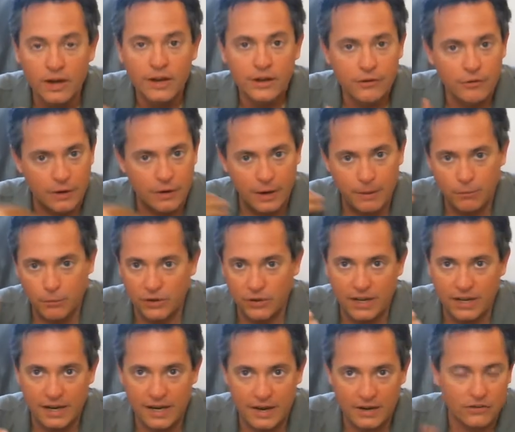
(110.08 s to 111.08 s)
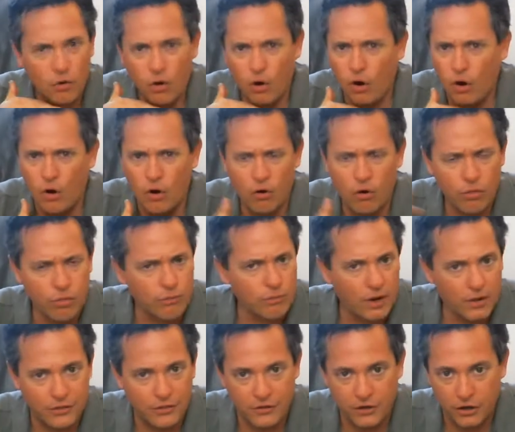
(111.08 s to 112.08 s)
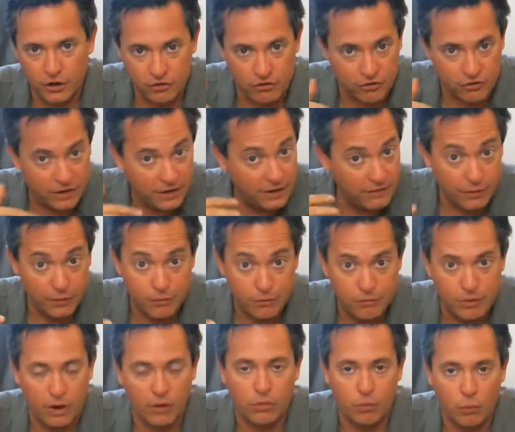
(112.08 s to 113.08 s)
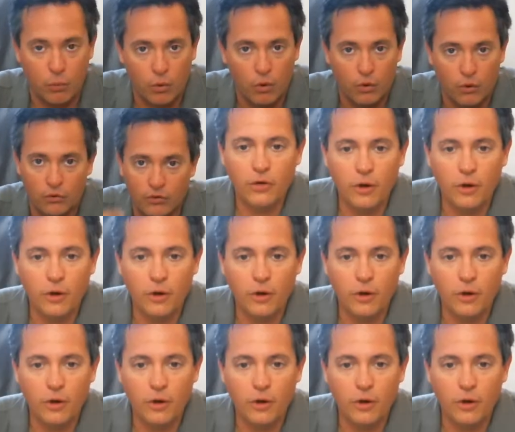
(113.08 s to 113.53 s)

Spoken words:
you're able to connect all throughout the country and even throughout the world.